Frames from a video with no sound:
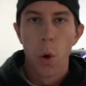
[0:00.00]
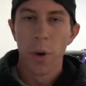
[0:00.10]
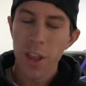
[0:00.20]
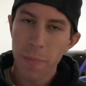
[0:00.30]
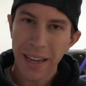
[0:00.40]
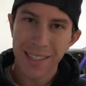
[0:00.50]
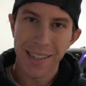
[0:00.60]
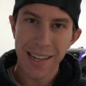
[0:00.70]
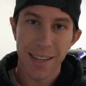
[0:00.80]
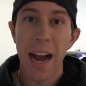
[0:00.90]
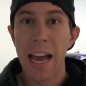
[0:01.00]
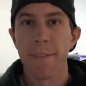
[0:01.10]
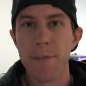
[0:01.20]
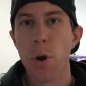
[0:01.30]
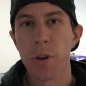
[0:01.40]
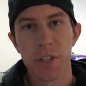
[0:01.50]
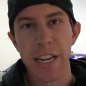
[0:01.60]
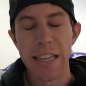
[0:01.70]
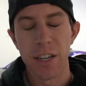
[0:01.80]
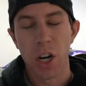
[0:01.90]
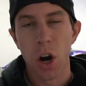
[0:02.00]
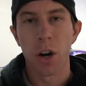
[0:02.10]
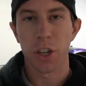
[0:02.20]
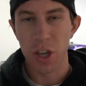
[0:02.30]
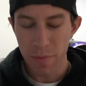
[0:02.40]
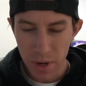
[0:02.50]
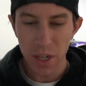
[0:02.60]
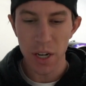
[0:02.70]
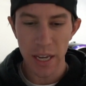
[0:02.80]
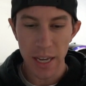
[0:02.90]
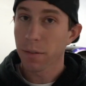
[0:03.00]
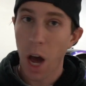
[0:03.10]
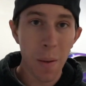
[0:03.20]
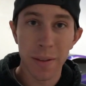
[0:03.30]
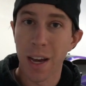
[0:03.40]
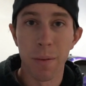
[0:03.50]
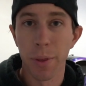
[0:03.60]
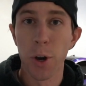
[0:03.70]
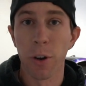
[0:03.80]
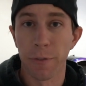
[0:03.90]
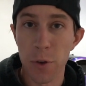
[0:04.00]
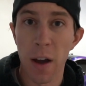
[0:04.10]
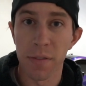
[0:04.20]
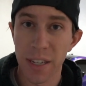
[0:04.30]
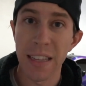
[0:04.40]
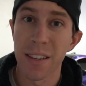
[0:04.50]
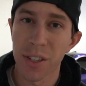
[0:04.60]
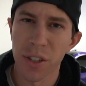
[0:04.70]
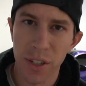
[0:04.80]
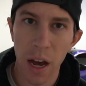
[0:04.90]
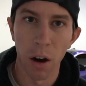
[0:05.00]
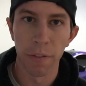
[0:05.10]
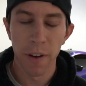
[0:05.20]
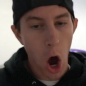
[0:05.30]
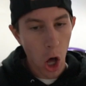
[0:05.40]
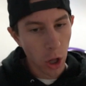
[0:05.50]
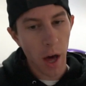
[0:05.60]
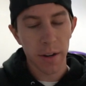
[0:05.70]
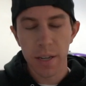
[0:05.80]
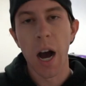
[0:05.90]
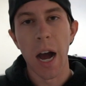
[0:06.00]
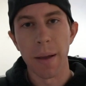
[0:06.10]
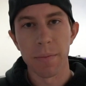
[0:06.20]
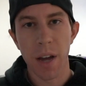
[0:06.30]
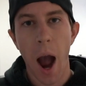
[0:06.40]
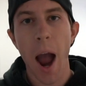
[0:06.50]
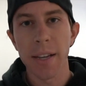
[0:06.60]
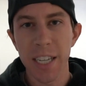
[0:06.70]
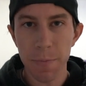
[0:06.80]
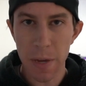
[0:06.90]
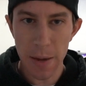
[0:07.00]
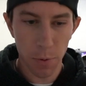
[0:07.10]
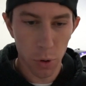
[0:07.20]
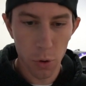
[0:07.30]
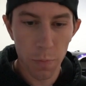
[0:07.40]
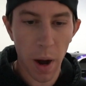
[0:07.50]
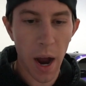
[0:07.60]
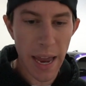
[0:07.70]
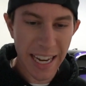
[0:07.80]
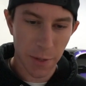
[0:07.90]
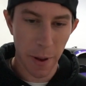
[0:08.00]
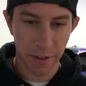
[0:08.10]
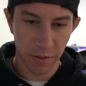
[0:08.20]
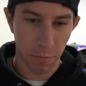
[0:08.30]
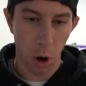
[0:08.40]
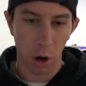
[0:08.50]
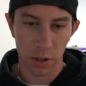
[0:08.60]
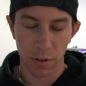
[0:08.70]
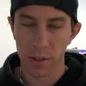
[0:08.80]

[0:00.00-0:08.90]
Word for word: One of the biggest things that I have noticed in the car community, comment down below if you have seen this yourself. A lot of times, I see people who buy expensive parts.